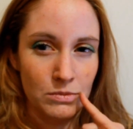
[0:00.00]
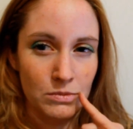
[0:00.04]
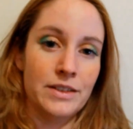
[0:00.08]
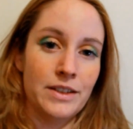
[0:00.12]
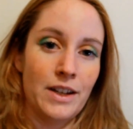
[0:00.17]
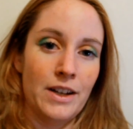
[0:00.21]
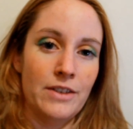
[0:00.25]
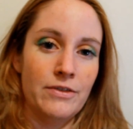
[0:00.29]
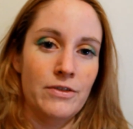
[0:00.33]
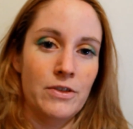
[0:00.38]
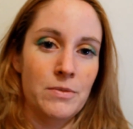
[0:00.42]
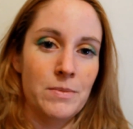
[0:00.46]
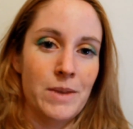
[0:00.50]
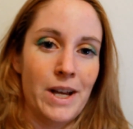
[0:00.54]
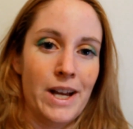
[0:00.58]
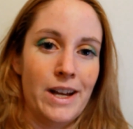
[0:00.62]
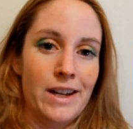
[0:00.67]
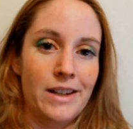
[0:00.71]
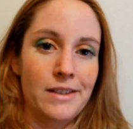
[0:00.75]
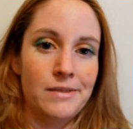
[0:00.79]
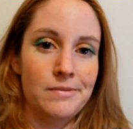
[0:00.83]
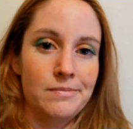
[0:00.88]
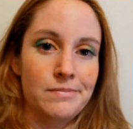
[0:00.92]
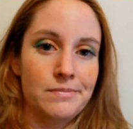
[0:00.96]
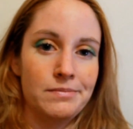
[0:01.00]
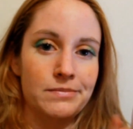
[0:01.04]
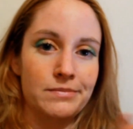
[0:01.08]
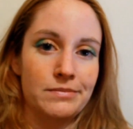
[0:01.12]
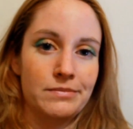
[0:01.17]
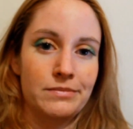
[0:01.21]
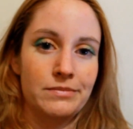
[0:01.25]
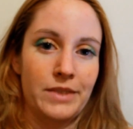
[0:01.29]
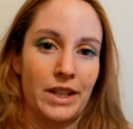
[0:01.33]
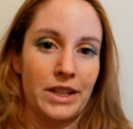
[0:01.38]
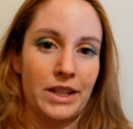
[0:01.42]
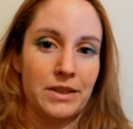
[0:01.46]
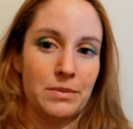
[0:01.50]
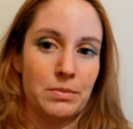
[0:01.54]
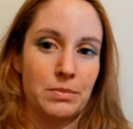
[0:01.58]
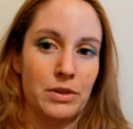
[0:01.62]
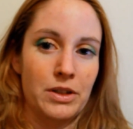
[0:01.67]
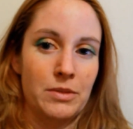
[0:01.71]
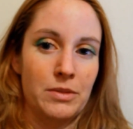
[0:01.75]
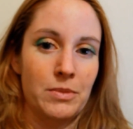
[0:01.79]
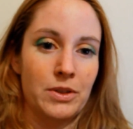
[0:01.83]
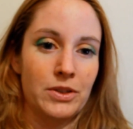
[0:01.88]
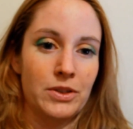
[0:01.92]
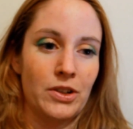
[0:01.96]
Aside from that, that's
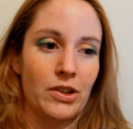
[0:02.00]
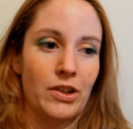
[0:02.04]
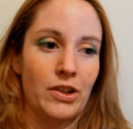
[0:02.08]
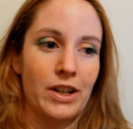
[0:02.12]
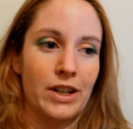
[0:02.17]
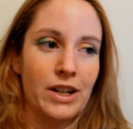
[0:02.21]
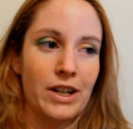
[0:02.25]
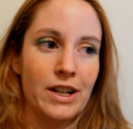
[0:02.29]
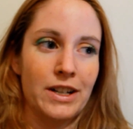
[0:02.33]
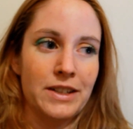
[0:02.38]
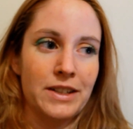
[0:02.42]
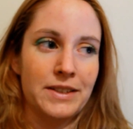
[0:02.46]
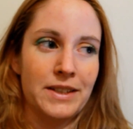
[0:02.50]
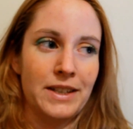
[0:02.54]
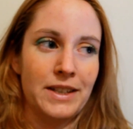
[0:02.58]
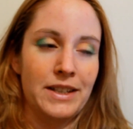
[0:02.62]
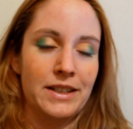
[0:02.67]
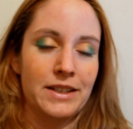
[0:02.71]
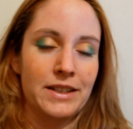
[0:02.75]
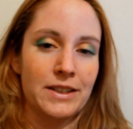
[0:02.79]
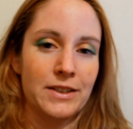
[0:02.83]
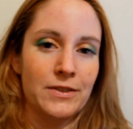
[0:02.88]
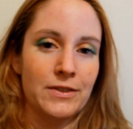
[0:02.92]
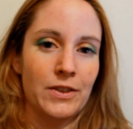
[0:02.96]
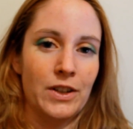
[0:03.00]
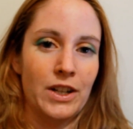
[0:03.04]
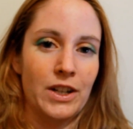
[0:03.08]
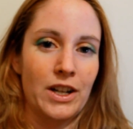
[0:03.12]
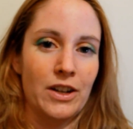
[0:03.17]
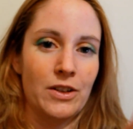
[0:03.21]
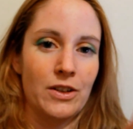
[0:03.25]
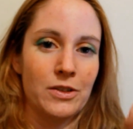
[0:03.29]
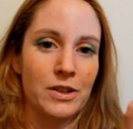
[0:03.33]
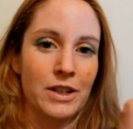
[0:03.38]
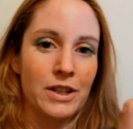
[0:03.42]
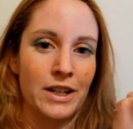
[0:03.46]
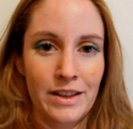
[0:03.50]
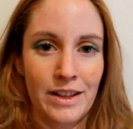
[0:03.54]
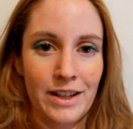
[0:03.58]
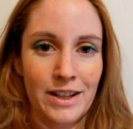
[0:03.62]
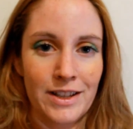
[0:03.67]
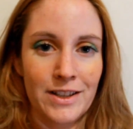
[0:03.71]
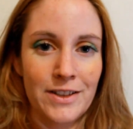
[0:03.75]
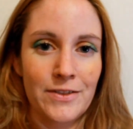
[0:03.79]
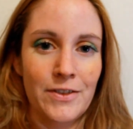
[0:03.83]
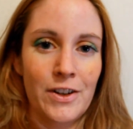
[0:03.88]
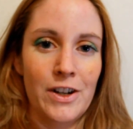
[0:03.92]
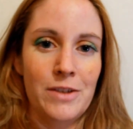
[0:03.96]
pretty much all I gotta say in this video.
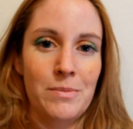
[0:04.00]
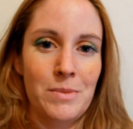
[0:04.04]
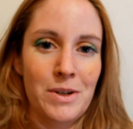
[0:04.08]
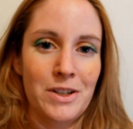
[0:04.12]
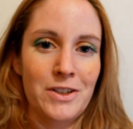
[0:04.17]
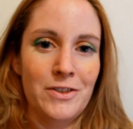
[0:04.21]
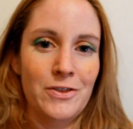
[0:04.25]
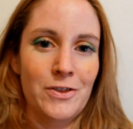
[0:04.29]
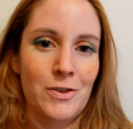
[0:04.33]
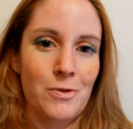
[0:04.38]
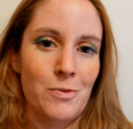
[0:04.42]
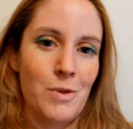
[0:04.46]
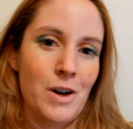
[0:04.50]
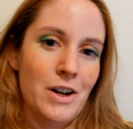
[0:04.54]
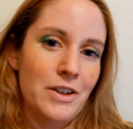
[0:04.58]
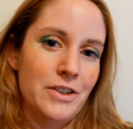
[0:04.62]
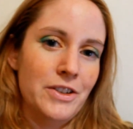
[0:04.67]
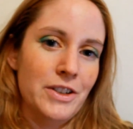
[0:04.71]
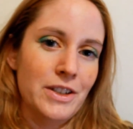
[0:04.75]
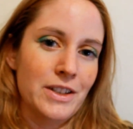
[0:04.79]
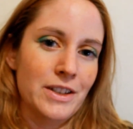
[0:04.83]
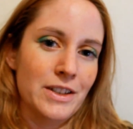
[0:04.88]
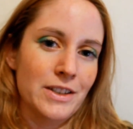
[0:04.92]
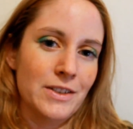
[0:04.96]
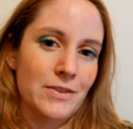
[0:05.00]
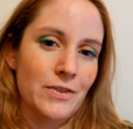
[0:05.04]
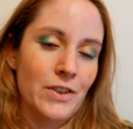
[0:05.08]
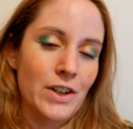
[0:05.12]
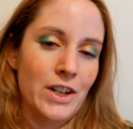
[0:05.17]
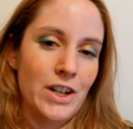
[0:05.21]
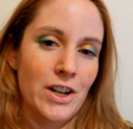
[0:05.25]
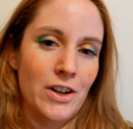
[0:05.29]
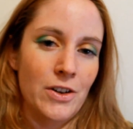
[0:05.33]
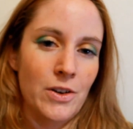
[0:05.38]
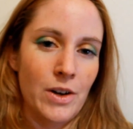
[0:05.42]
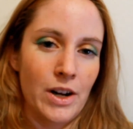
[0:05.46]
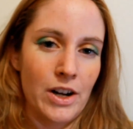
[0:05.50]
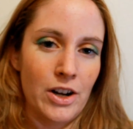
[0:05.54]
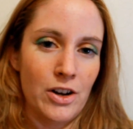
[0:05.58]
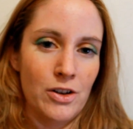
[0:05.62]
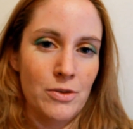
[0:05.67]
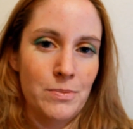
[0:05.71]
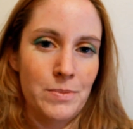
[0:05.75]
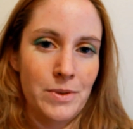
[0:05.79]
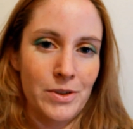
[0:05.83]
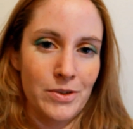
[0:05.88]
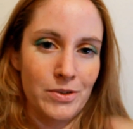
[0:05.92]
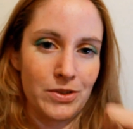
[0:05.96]
Thanks very much for watching this video. I
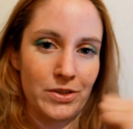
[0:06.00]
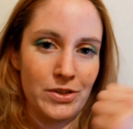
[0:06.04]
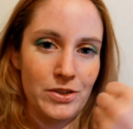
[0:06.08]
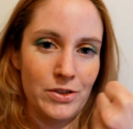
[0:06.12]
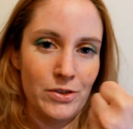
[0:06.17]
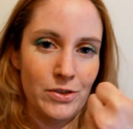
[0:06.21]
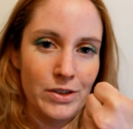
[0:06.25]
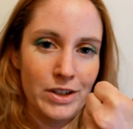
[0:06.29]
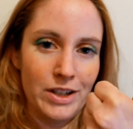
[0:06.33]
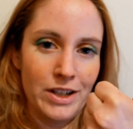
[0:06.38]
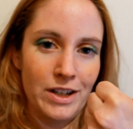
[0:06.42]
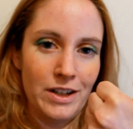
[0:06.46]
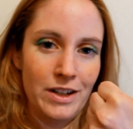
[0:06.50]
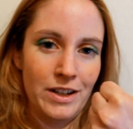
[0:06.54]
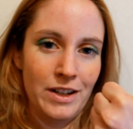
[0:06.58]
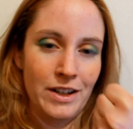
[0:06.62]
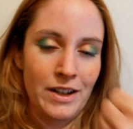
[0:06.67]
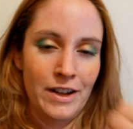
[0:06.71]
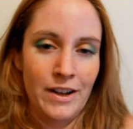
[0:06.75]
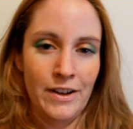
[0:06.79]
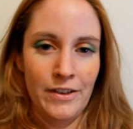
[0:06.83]
hope you enjoyed it.